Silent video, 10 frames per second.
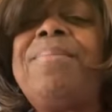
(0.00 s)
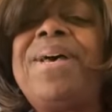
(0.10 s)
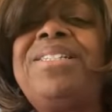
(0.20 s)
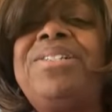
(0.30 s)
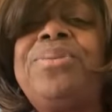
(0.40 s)

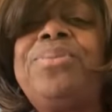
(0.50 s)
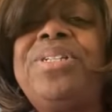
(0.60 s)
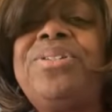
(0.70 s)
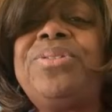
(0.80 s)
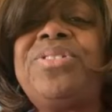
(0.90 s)
Pastor
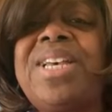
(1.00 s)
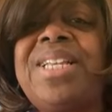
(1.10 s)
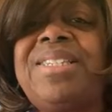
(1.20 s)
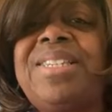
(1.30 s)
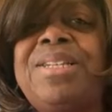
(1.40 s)
Wendell
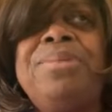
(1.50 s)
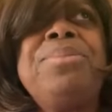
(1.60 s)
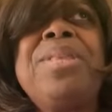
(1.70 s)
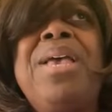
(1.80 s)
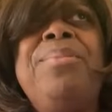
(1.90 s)
Johnson.
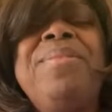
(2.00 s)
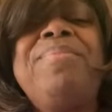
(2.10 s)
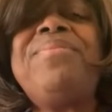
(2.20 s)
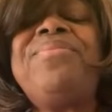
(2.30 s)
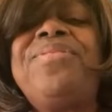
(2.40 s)
And
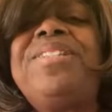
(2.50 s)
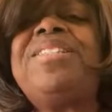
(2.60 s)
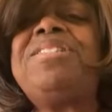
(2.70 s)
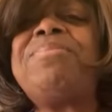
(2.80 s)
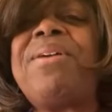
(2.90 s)
we've been friends.
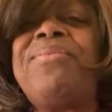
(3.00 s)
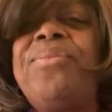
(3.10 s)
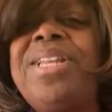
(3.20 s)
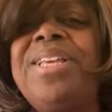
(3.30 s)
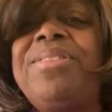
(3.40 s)
This is my
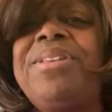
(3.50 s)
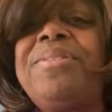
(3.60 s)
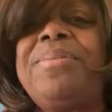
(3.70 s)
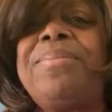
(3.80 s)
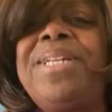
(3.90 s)
40th
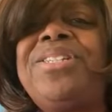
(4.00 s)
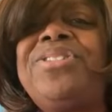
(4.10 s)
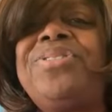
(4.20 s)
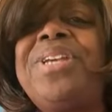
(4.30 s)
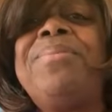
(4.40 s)
year in
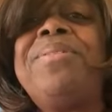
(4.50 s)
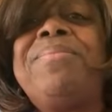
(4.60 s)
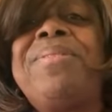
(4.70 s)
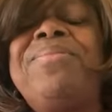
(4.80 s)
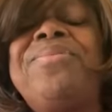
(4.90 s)
ministry, and
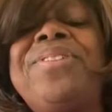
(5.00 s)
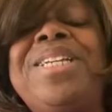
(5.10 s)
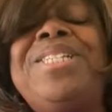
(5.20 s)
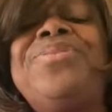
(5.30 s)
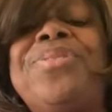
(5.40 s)
we've been
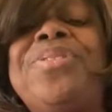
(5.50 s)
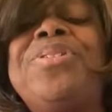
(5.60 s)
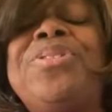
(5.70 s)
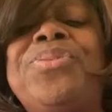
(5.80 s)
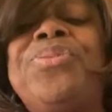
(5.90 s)
friends for
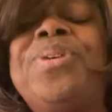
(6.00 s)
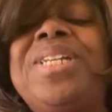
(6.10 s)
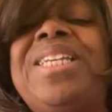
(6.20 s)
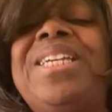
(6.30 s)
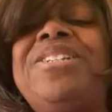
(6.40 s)
those
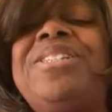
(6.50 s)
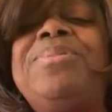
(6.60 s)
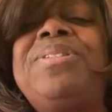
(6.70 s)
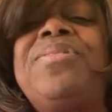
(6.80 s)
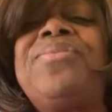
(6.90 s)
40 years.
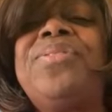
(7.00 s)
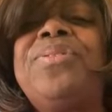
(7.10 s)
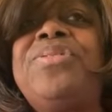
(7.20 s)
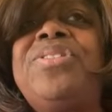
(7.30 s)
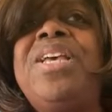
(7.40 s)
He was the
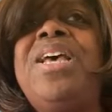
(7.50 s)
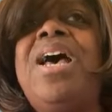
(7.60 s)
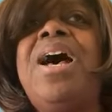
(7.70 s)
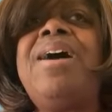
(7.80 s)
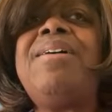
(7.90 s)
first
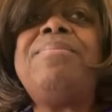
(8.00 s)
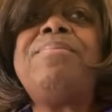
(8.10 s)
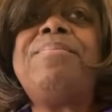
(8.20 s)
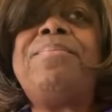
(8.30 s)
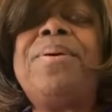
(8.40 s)

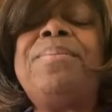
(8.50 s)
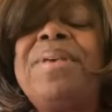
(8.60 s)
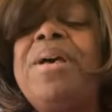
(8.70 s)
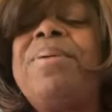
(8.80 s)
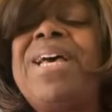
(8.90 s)

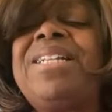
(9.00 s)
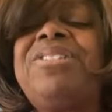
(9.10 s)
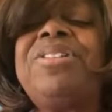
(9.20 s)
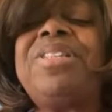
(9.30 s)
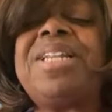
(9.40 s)
male
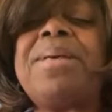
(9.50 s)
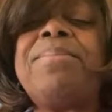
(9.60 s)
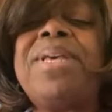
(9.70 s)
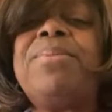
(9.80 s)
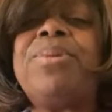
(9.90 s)
pastor that I
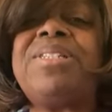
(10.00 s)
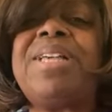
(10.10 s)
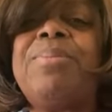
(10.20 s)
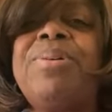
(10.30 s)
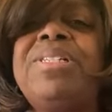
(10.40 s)
met
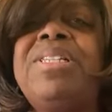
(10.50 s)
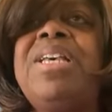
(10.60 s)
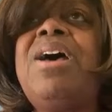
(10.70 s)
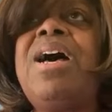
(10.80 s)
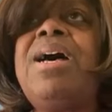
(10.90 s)
once I was
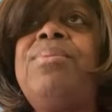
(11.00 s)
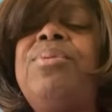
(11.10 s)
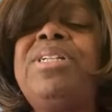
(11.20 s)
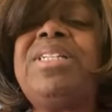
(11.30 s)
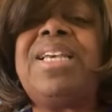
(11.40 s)

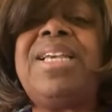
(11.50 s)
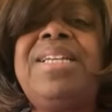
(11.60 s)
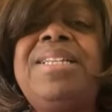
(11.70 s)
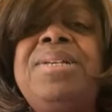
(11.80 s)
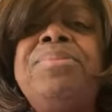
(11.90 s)

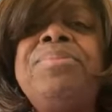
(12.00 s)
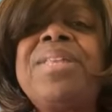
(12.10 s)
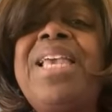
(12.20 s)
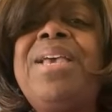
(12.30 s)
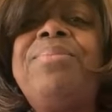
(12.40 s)
ordained.
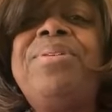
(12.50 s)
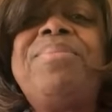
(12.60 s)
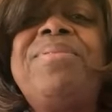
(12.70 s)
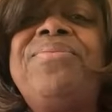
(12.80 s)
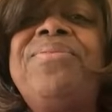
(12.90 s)
And
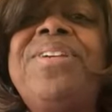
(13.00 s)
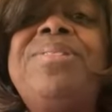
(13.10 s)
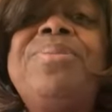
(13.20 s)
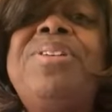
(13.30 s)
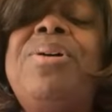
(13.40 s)
we've been
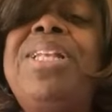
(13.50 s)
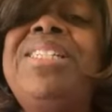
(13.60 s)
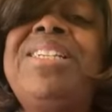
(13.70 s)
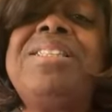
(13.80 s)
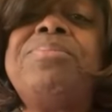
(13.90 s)
friends. We call
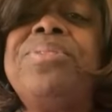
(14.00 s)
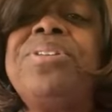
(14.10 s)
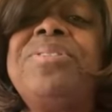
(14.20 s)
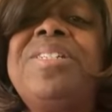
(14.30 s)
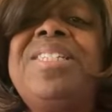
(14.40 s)
each other
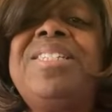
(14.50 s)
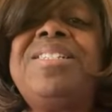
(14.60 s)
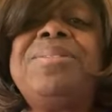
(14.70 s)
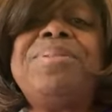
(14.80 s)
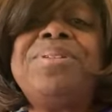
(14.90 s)
brother and
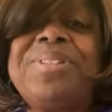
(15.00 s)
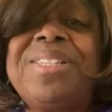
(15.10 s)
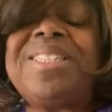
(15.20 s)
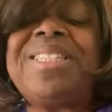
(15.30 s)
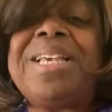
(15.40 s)
sister because
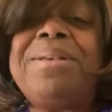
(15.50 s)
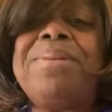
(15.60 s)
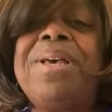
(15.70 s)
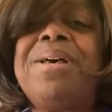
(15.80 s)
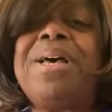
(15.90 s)
they're the
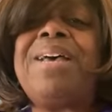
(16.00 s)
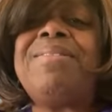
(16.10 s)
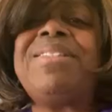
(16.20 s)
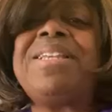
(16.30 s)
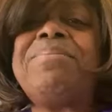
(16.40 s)
same. I
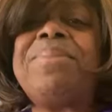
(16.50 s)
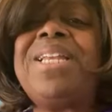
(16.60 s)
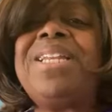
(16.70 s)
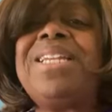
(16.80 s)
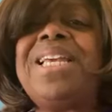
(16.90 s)
have the same
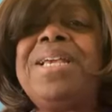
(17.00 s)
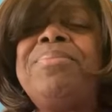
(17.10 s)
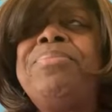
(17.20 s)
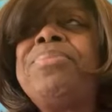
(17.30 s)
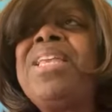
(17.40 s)
maiden
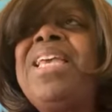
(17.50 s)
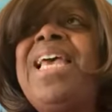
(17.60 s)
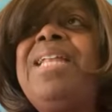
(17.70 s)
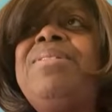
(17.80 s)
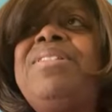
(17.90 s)
name.
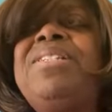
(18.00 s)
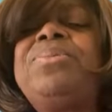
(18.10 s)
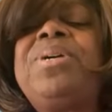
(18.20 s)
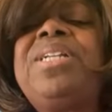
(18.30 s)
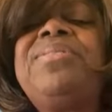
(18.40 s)
And it was
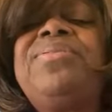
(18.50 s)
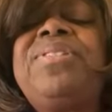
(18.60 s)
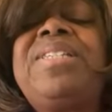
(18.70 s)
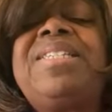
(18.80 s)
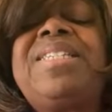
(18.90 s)
just
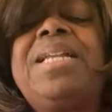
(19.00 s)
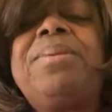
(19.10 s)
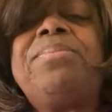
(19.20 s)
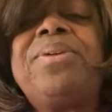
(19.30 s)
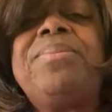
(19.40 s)
wonderful to
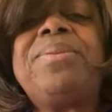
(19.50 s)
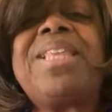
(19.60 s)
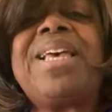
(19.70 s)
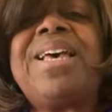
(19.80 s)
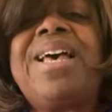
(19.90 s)
celebrate with
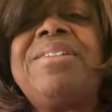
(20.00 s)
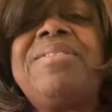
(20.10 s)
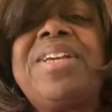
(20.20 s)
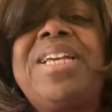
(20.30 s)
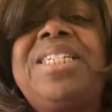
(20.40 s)
that
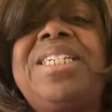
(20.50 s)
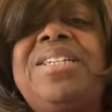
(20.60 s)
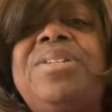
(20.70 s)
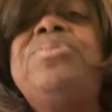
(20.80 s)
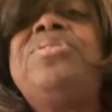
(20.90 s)

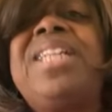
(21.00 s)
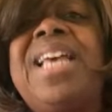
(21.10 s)
congregation who's